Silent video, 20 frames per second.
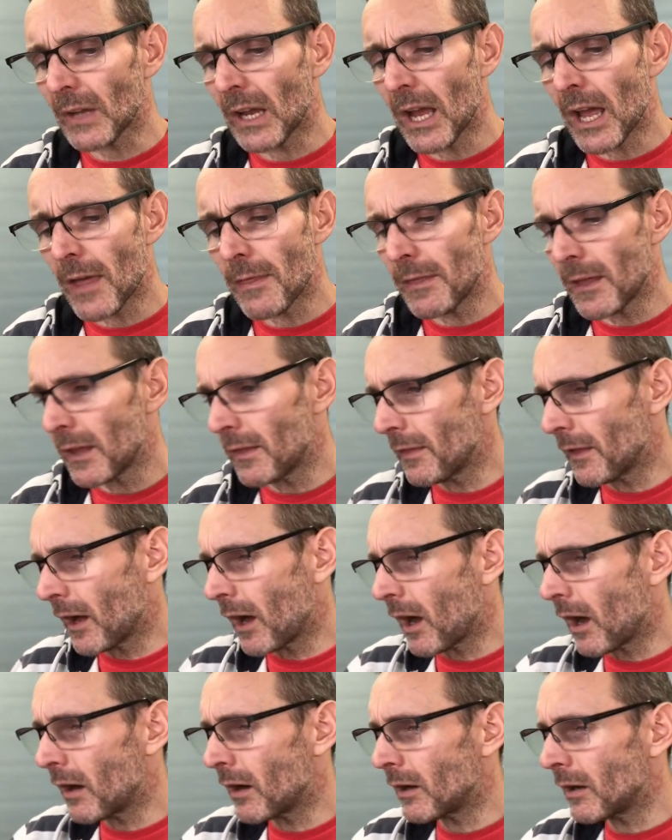And then the
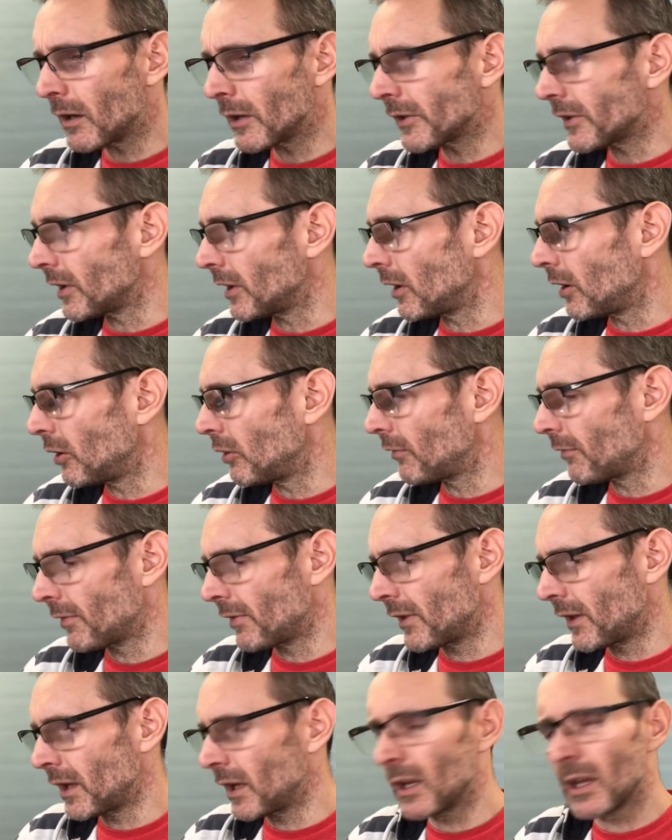harder of
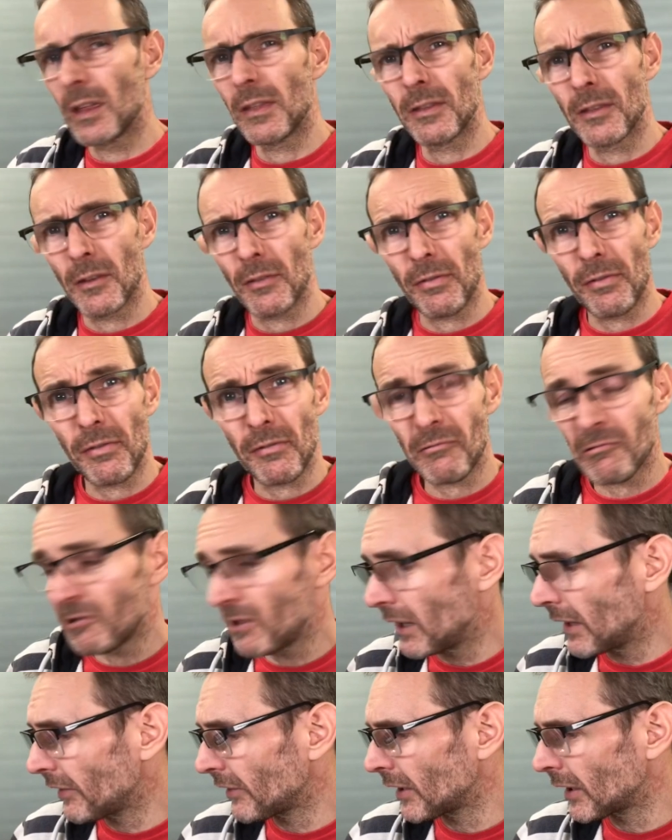the
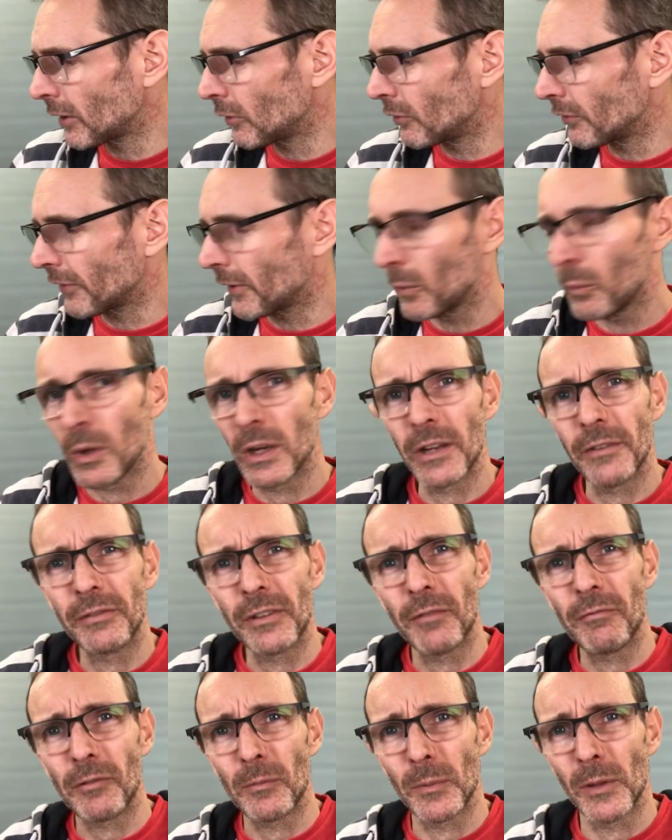three singles that were
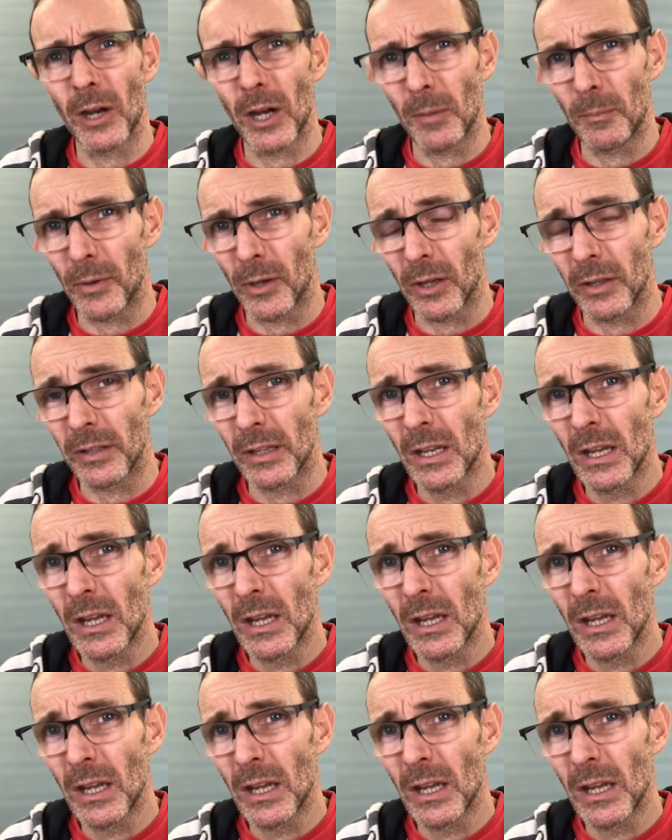lifted from Nightbird